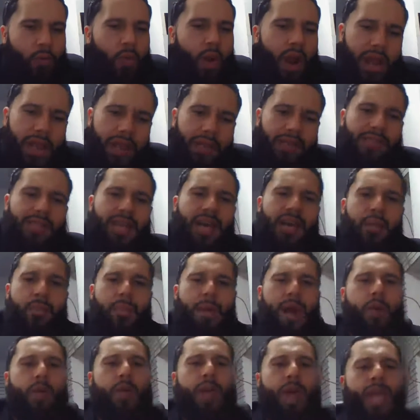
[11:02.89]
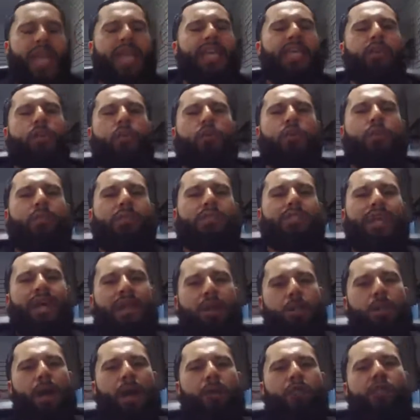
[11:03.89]
Right? It's not about hating on them. It's
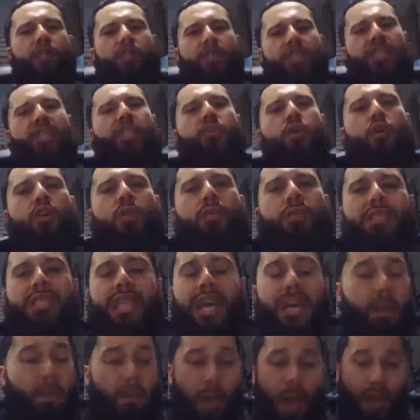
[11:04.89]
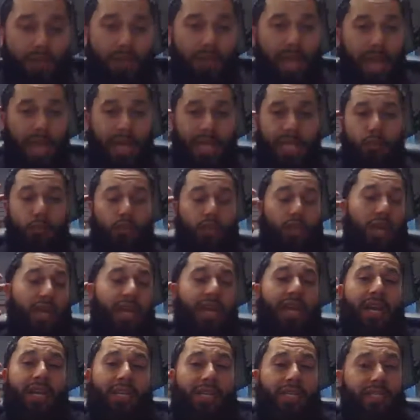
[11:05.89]
not about shitting on them. It's not about that.
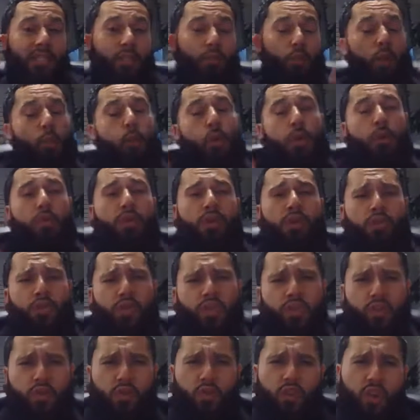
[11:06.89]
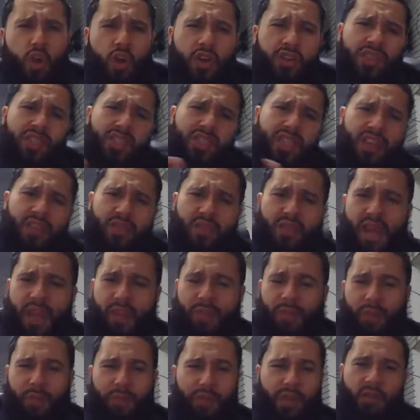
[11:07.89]
This is what we're starting to
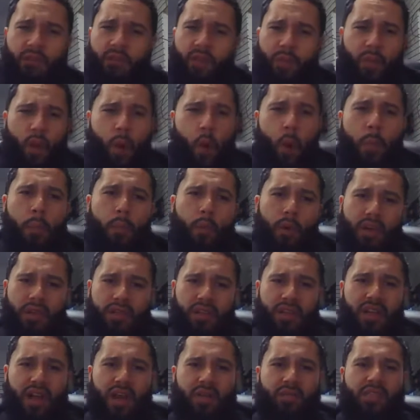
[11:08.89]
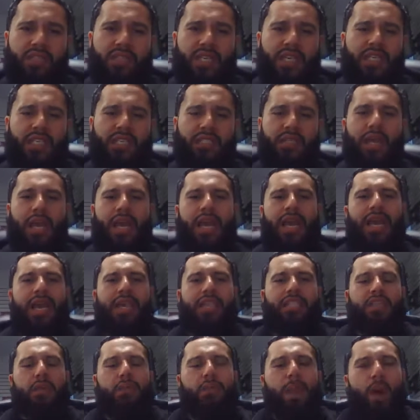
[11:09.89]
deviate from the whole point of the conversation.
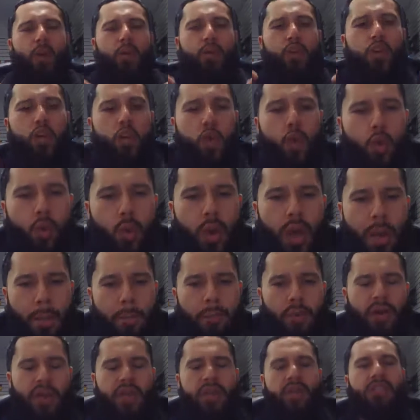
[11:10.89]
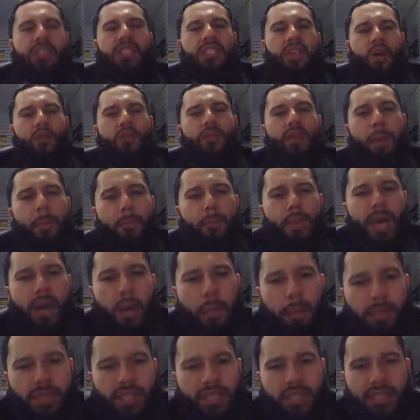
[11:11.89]
It's about you putting yourself in a
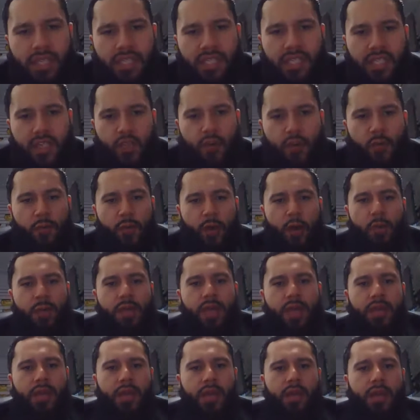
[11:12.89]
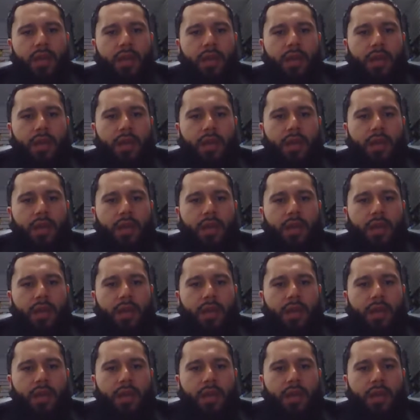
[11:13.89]
better position. You feel me?